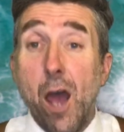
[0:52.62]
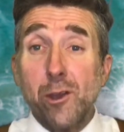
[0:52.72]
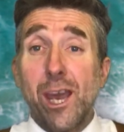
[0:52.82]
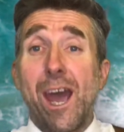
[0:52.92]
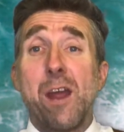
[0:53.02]

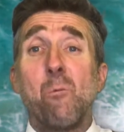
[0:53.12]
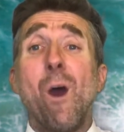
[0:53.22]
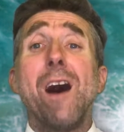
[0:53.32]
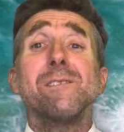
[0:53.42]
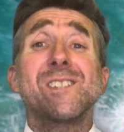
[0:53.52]
Okay,
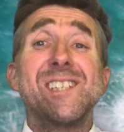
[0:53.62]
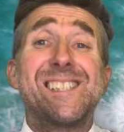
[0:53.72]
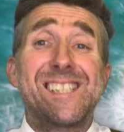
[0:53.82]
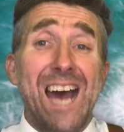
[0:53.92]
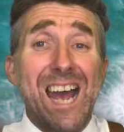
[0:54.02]
well,
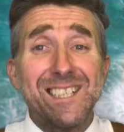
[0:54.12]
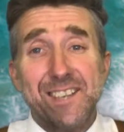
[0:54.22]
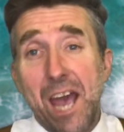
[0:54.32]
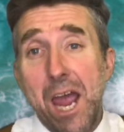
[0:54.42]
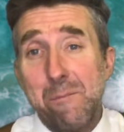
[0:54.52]
today's
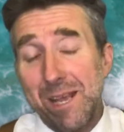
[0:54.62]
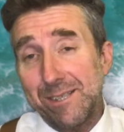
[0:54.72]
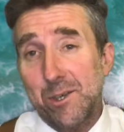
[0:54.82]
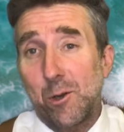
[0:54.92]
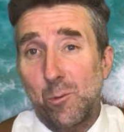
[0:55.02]
game
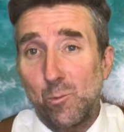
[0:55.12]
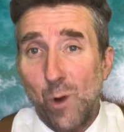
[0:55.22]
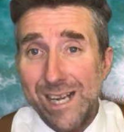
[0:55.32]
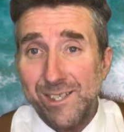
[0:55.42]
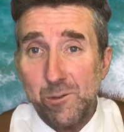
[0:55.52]
is called
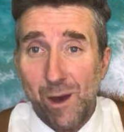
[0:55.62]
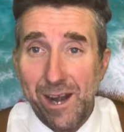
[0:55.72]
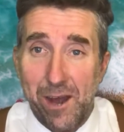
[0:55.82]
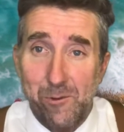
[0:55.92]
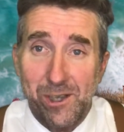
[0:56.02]
Race to
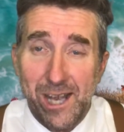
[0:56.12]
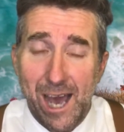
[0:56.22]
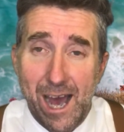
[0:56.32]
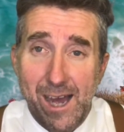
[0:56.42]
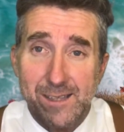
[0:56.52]
100
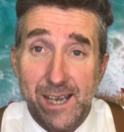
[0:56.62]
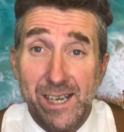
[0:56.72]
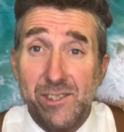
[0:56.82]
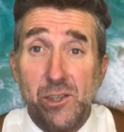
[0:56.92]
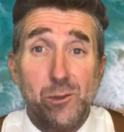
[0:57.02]
Cards, and
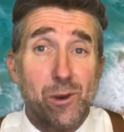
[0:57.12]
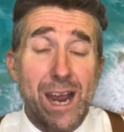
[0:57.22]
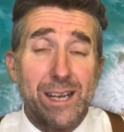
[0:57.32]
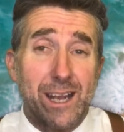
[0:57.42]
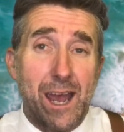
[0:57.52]
it's a
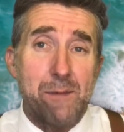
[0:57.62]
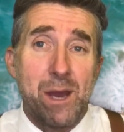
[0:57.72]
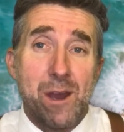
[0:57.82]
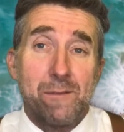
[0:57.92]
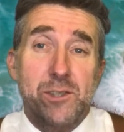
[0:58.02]
great game
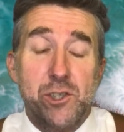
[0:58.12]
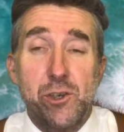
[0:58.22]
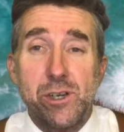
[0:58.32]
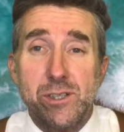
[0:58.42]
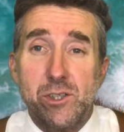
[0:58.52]
for
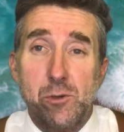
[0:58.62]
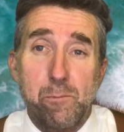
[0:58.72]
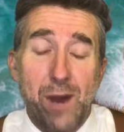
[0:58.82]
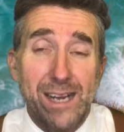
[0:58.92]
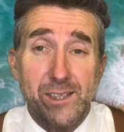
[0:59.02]
students to
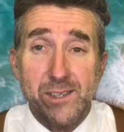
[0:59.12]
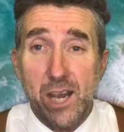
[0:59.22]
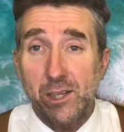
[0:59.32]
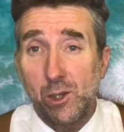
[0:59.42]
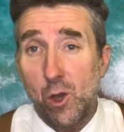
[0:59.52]
practice
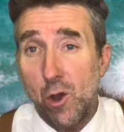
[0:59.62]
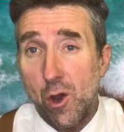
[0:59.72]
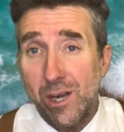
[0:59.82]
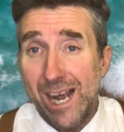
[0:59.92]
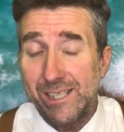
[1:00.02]
and
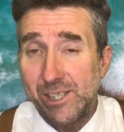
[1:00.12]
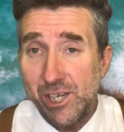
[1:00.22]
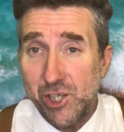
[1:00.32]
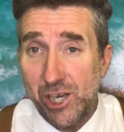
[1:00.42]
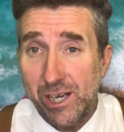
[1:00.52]
learn
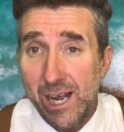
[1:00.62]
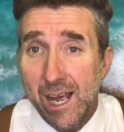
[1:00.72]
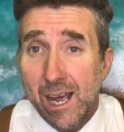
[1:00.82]
addition.